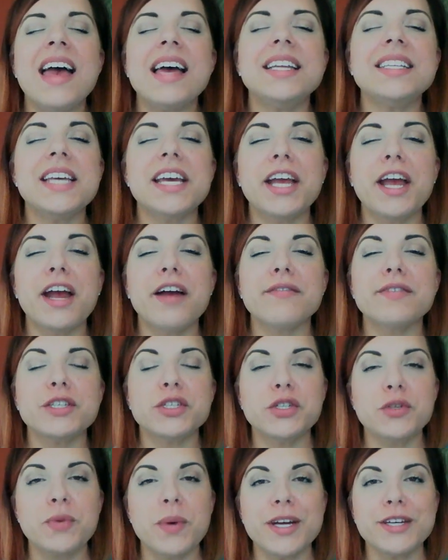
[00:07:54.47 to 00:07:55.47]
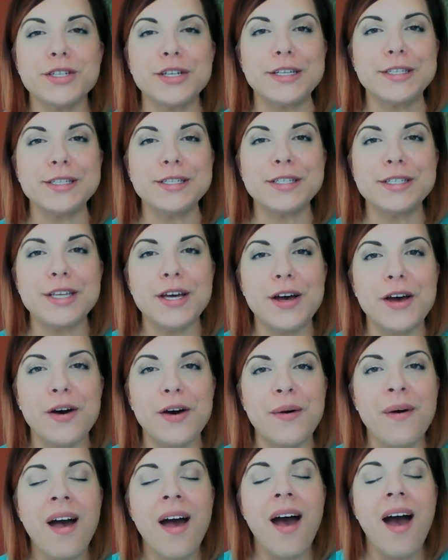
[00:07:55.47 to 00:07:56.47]
and take care of a situation.
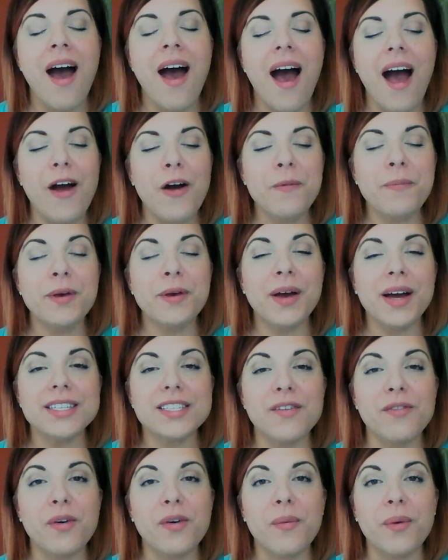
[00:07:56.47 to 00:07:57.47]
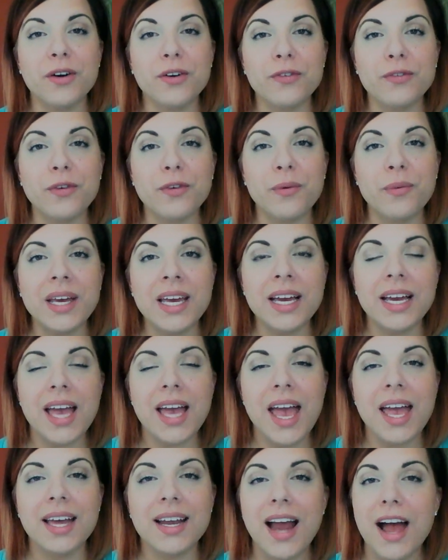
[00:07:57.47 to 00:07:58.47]
So I hope you guys have a wonderful week
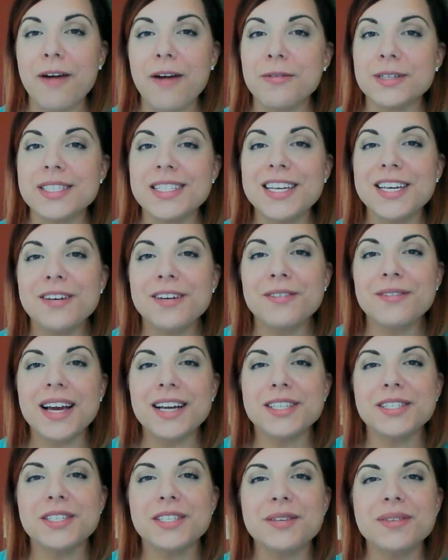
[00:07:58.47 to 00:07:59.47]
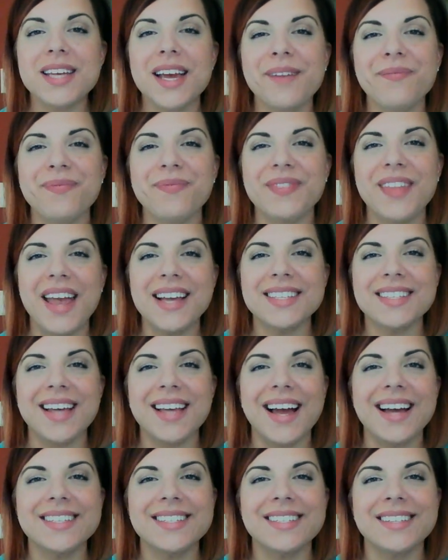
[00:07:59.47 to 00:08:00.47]
and I will see you next Tuesday. Thanks
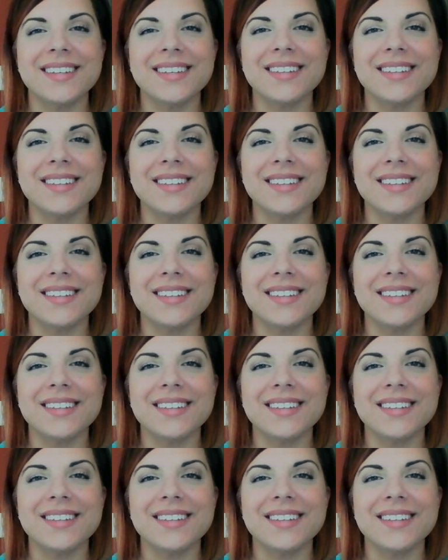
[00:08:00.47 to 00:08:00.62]
guys.